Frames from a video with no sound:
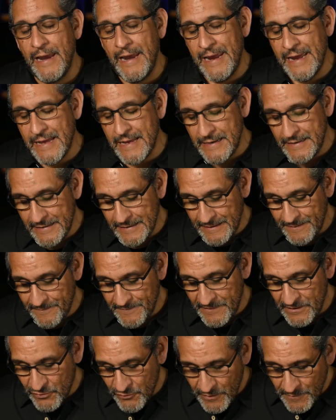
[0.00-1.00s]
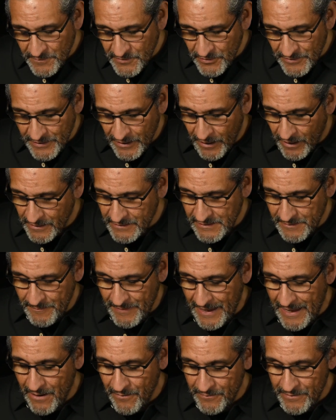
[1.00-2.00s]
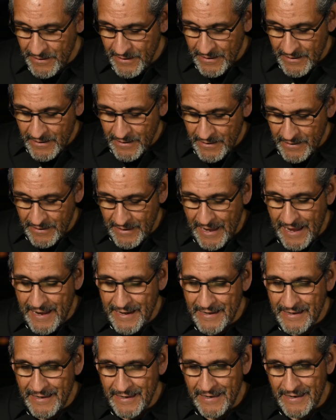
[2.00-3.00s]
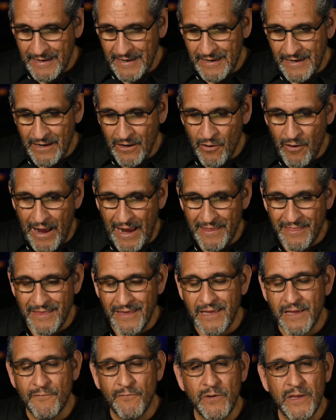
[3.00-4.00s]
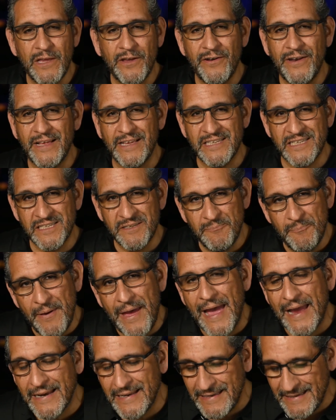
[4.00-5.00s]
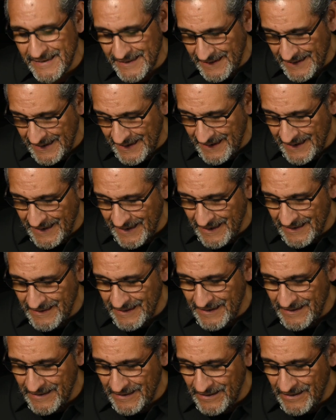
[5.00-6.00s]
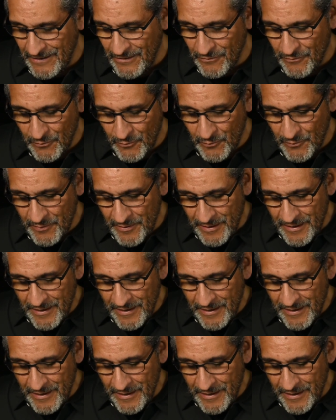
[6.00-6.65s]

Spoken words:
And the scripture talks about that, you know, I think if we could expect, you know,